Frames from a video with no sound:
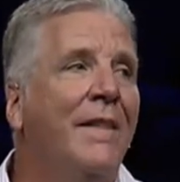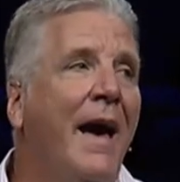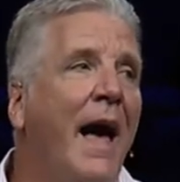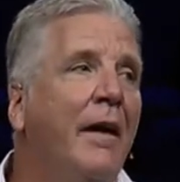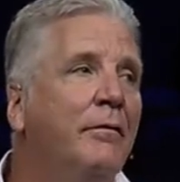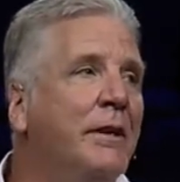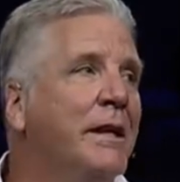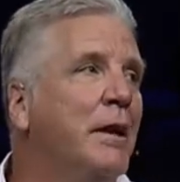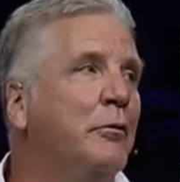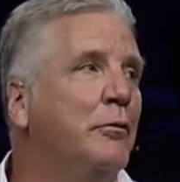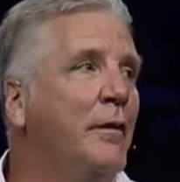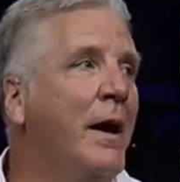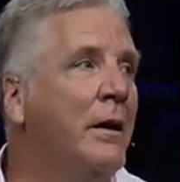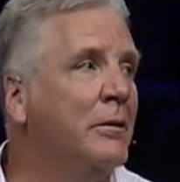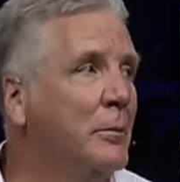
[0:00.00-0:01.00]
They haven't yet
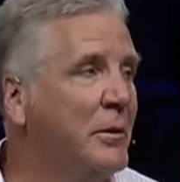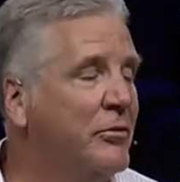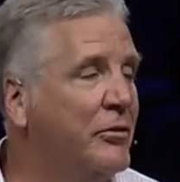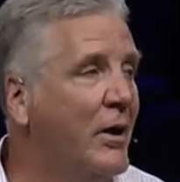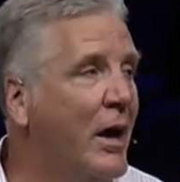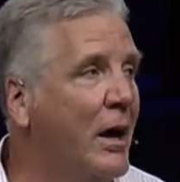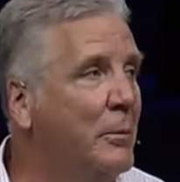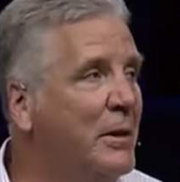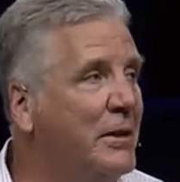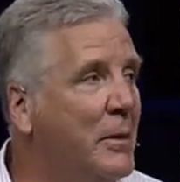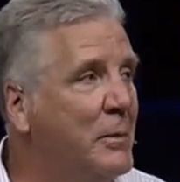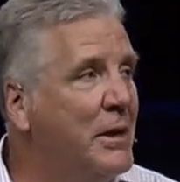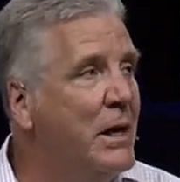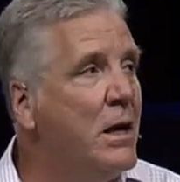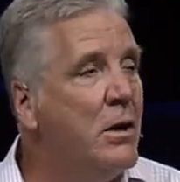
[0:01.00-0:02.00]
found the Messiah, but
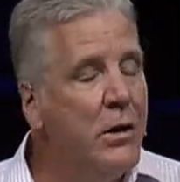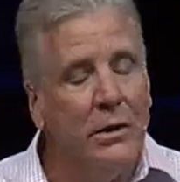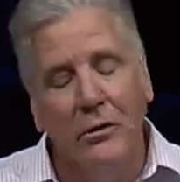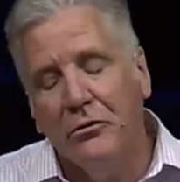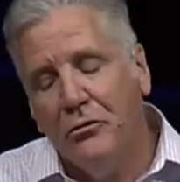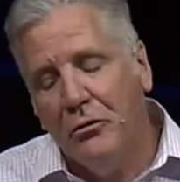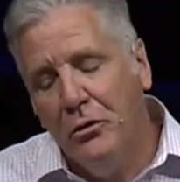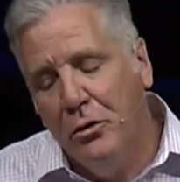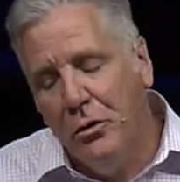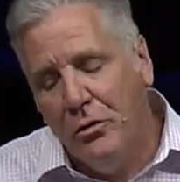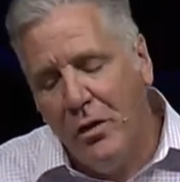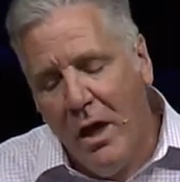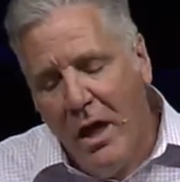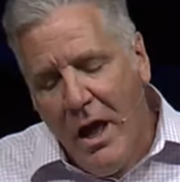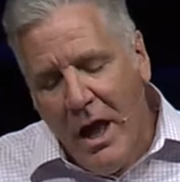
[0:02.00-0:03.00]
they've been hearing the
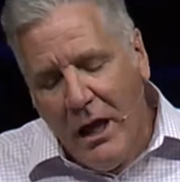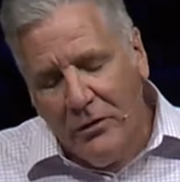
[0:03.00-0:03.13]
truth.